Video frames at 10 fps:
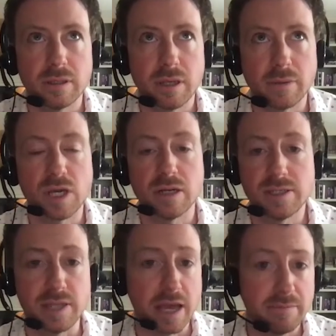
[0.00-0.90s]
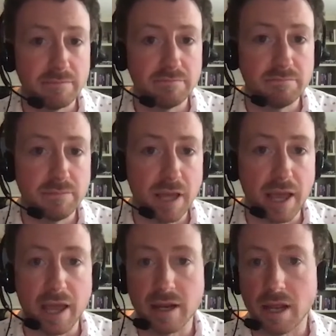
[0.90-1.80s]
I was on a set
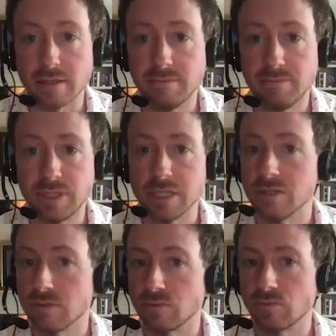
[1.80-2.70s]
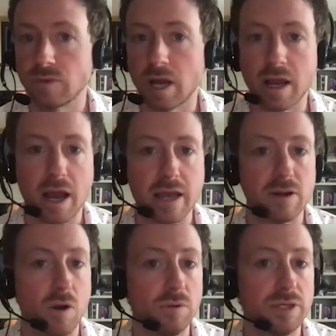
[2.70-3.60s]
and I didn't, I had
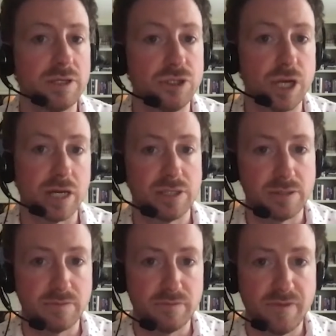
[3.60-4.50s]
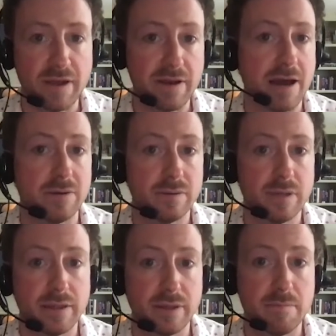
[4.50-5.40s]
only just found out
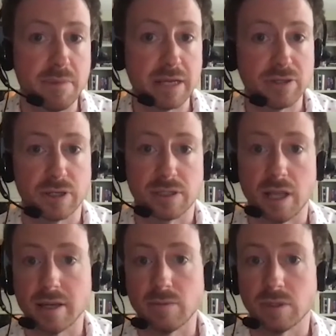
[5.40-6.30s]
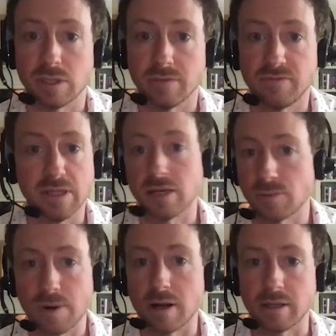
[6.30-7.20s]
that the Matrix Light was a Fiilex
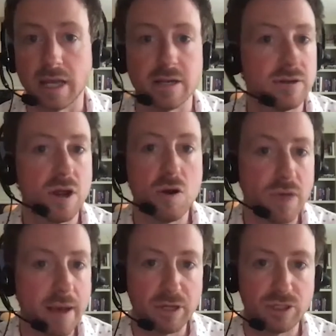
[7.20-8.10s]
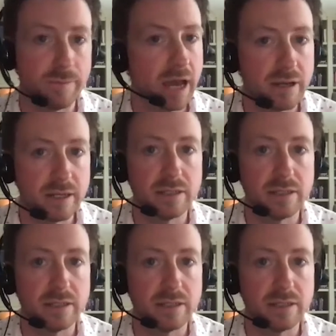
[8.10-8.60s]
product. I didn't know that much about it